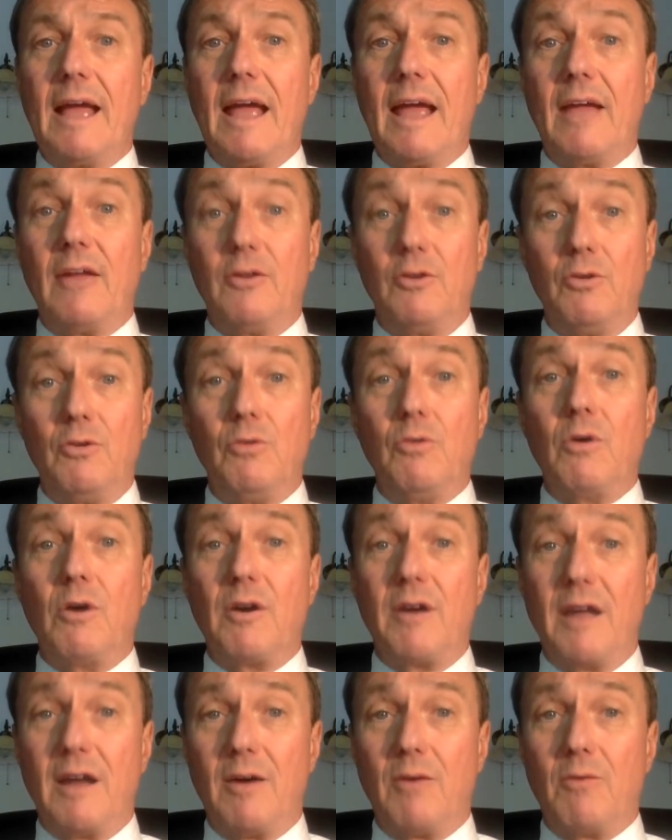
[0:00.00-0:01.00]
And you are
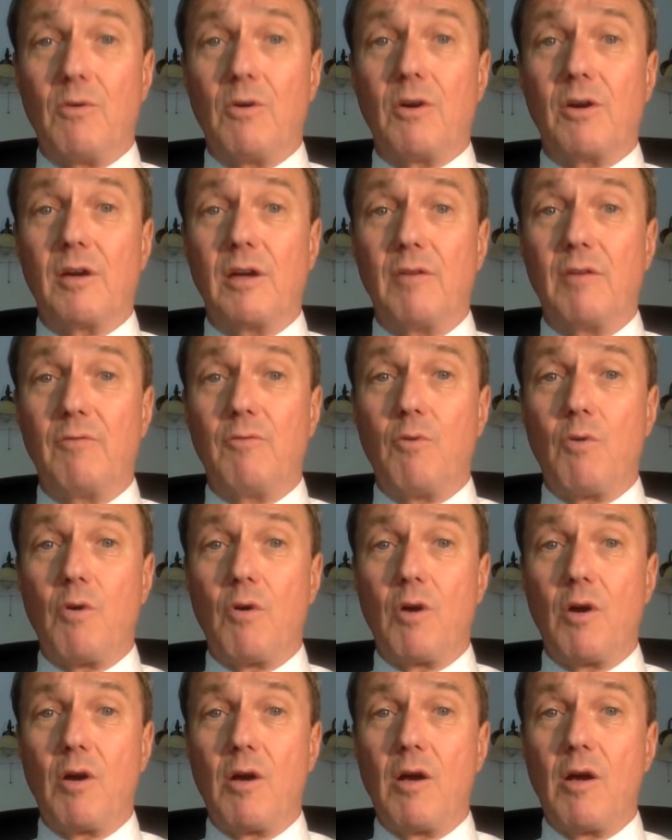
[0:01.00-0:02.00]
now working
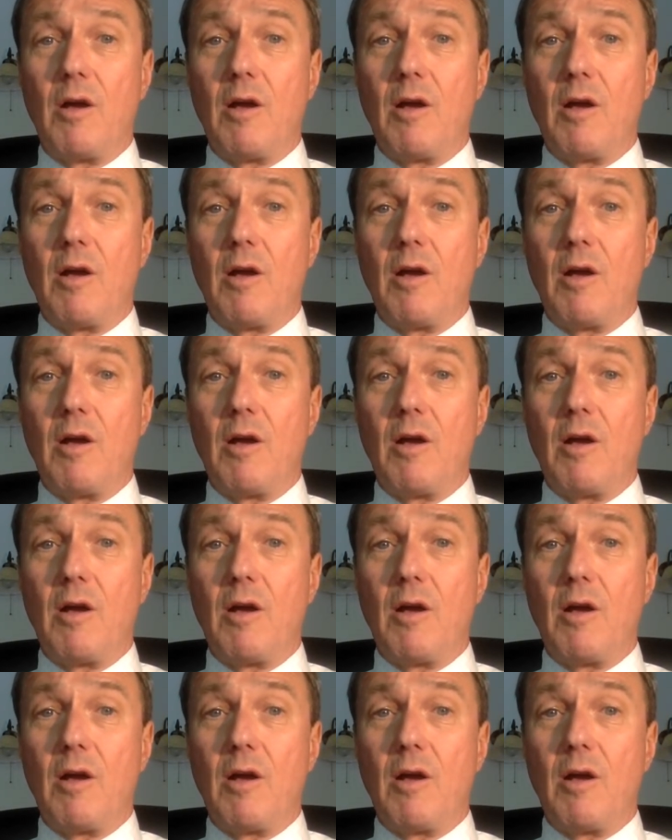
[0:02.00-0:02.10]
for